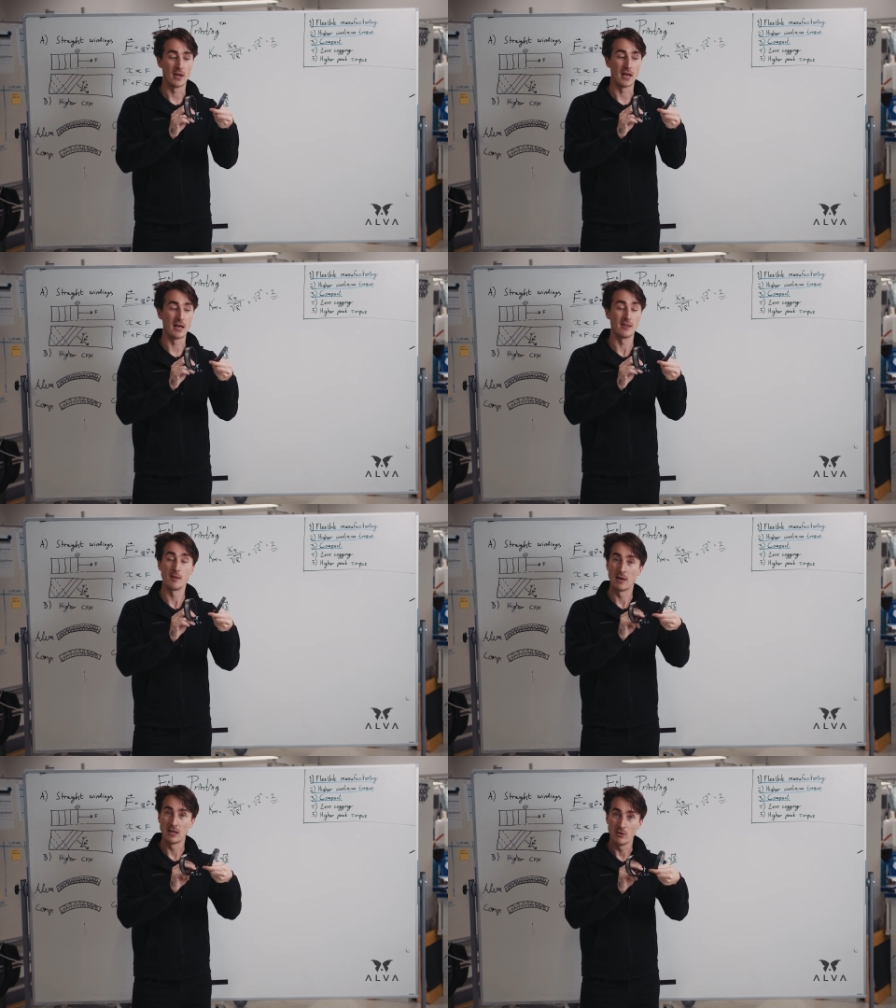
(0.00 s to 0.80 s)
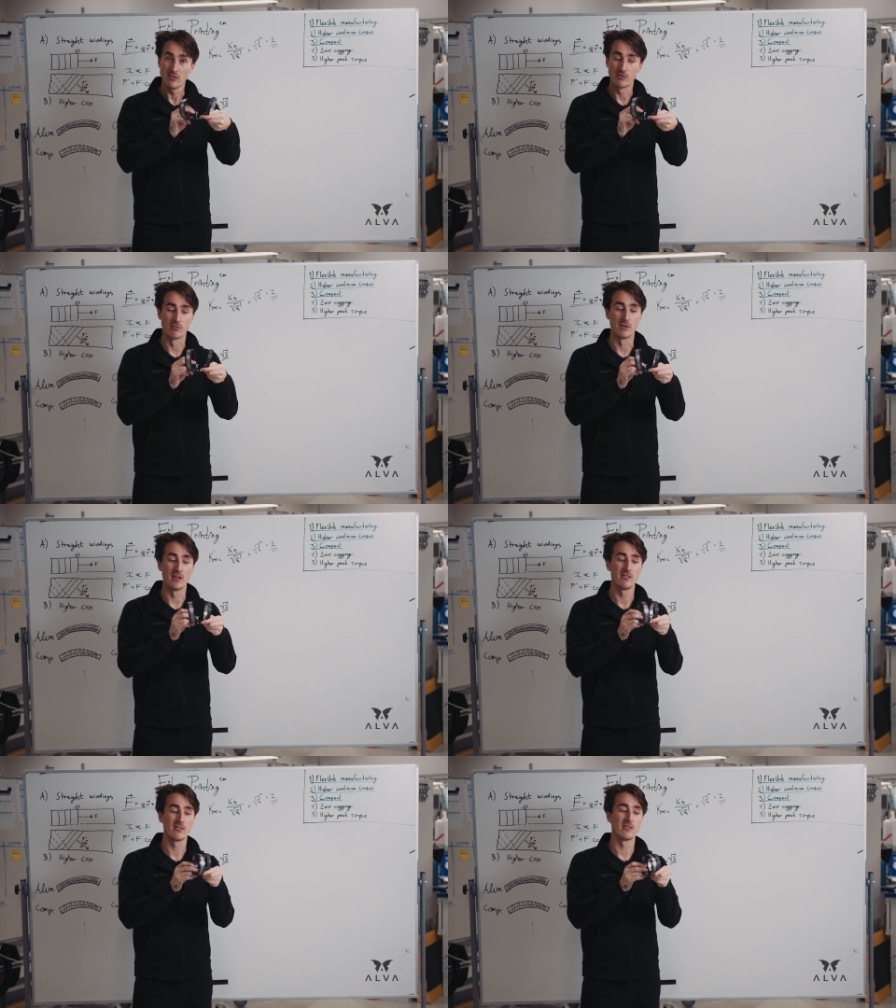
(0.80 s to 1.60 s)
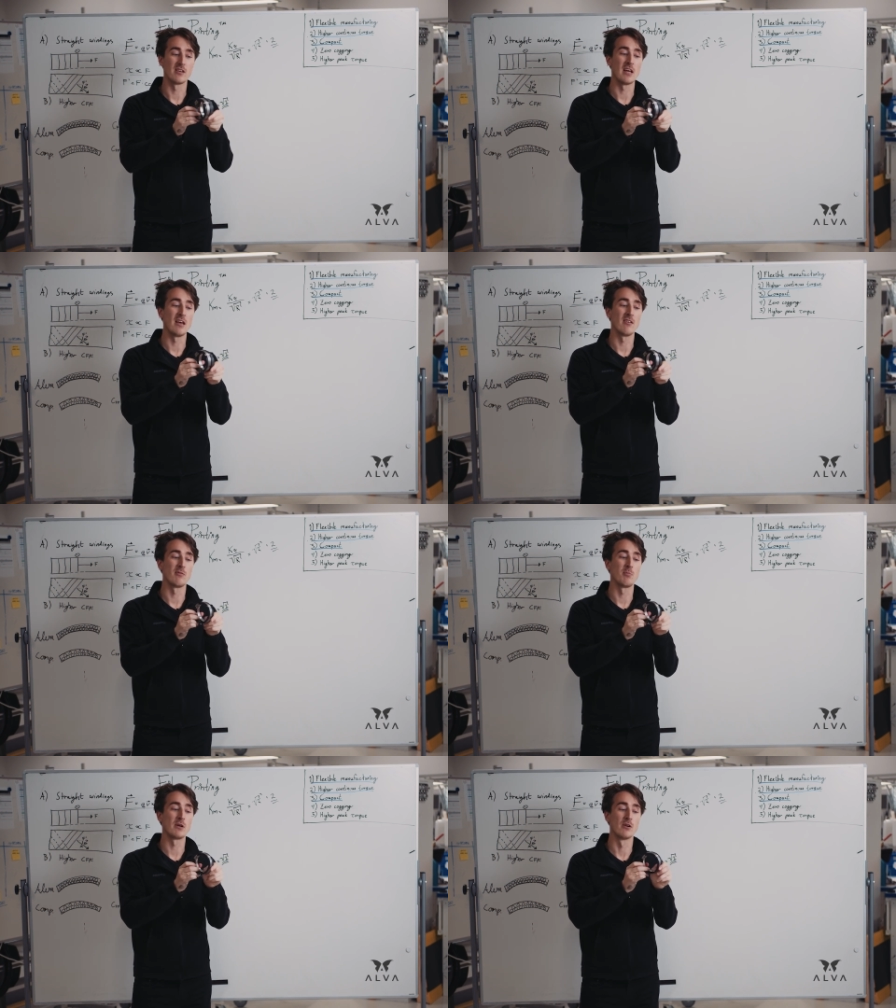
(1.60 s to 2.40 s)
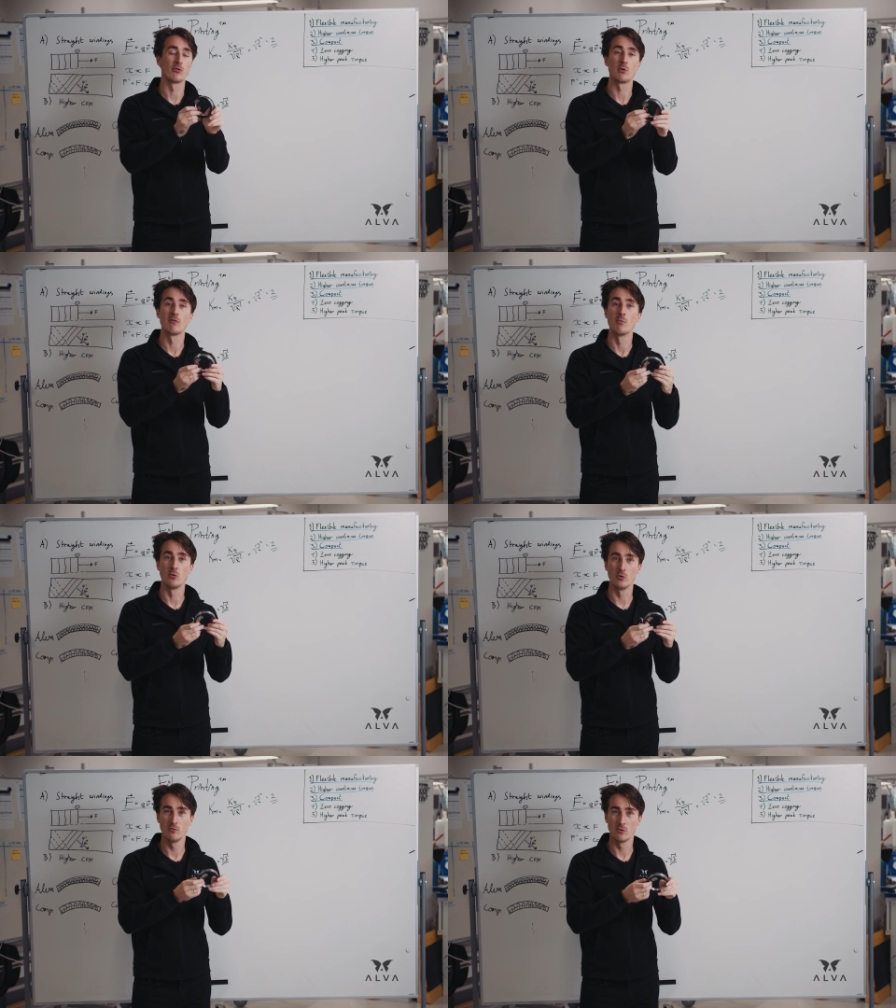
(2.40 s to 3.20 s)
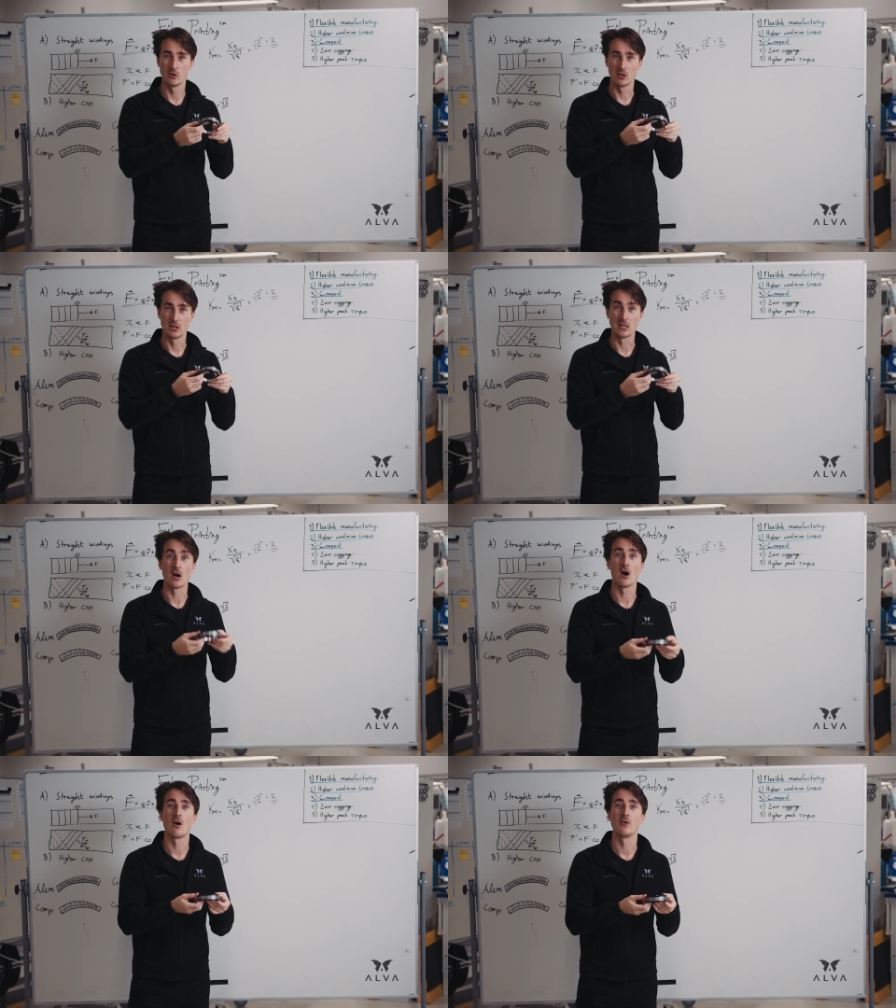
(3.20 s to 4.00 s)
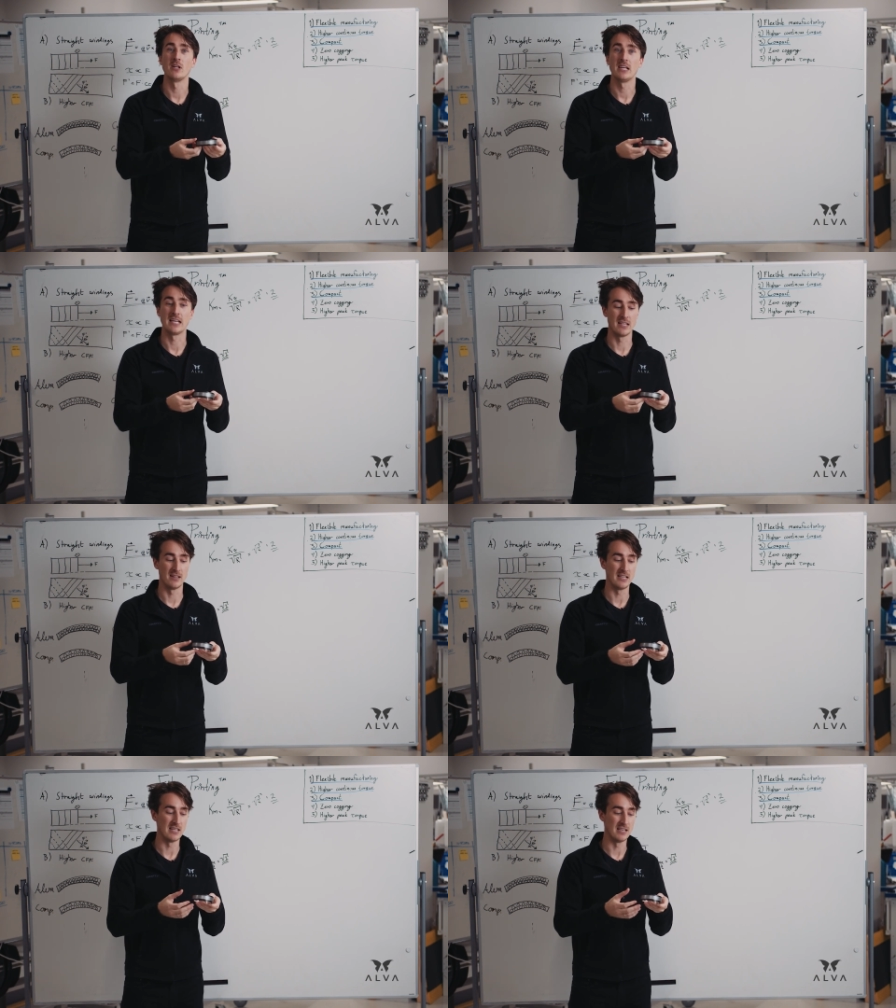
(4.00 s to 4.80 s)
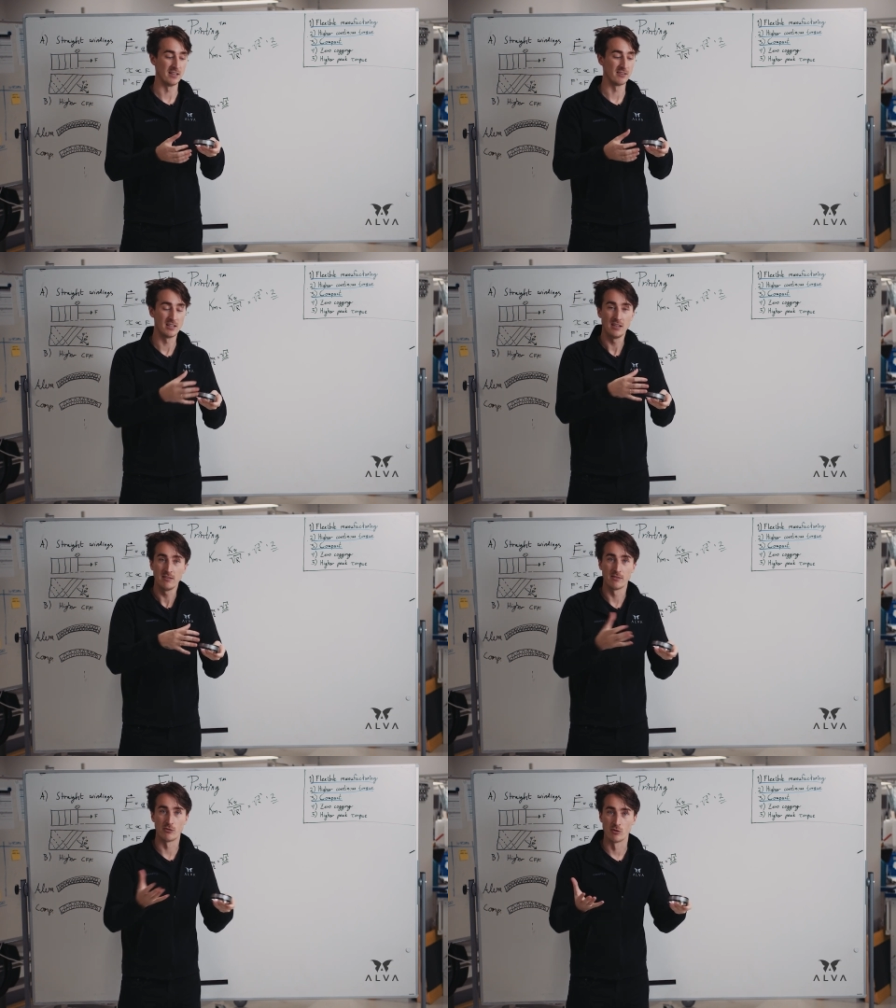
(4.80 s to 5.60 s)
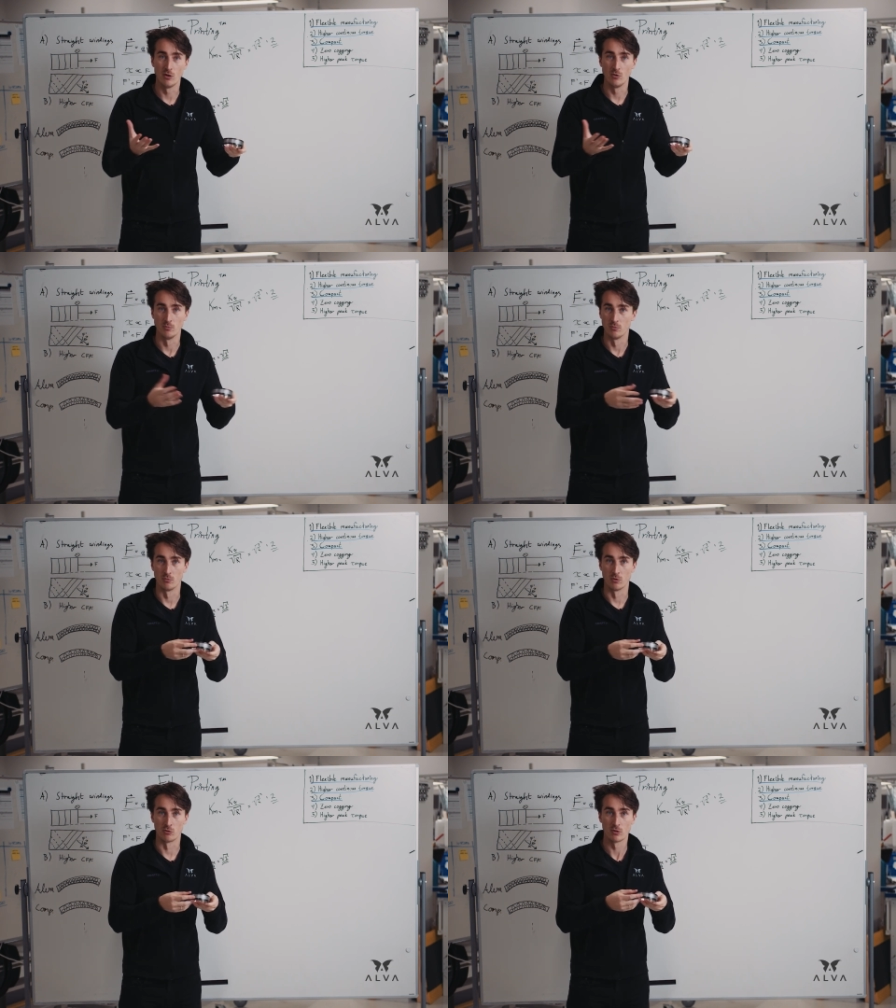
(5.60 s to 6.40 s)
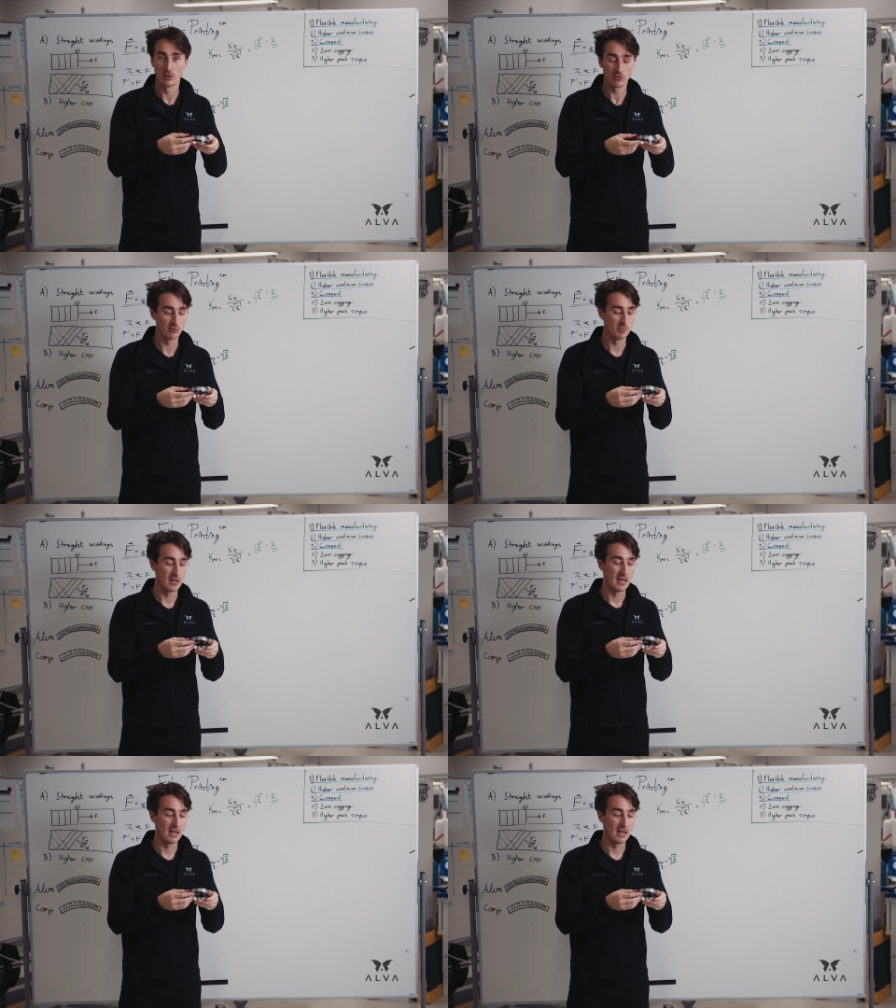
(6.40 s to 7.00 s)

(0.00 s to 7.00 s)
And the main reason for this is because we remove the iron in the teeth, there's no slots,